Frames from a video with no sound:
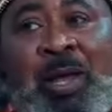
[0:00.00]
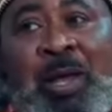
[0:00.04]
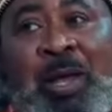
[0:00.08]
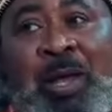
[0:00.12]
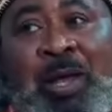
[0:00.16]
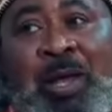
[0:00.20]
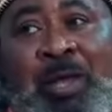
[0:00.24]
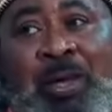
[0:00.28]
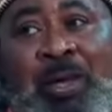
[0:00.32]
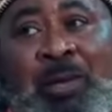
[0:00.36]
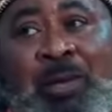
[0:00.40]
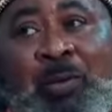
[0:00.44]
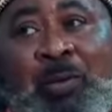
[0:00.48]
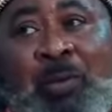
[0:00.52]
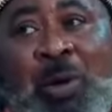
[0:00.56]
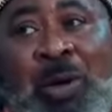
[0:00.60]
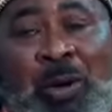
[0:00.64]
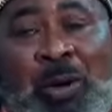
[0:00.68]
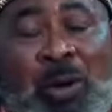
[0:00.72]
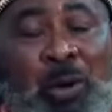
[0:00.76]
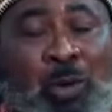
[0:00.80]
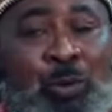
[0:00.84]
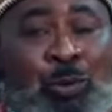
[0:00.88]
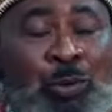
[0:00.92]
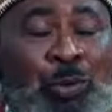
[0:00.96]
I
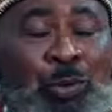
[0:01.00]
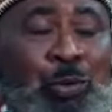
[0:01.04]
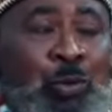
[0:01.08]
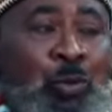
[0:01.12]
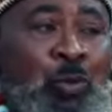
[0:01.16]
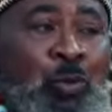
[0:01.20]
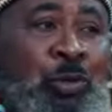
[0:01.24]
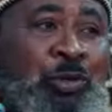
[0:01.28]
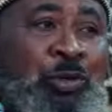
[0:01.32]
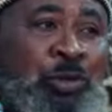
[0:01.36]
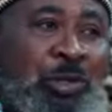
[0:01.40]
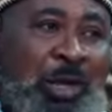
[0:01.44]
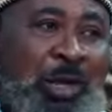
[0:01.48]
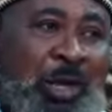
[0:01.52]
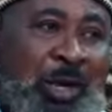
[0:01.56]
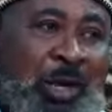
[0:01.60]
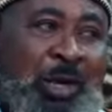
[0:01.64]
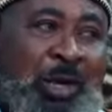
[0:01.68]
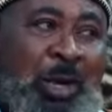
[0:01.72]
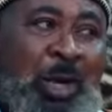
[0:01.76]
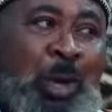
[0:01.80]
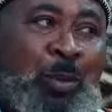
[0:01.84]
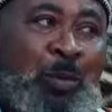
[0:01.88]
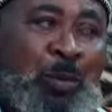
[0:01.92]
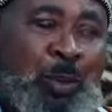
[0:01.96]
welcome you once
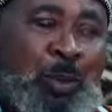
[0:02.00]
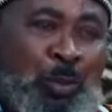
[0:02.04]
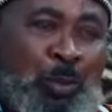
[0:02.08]
again, our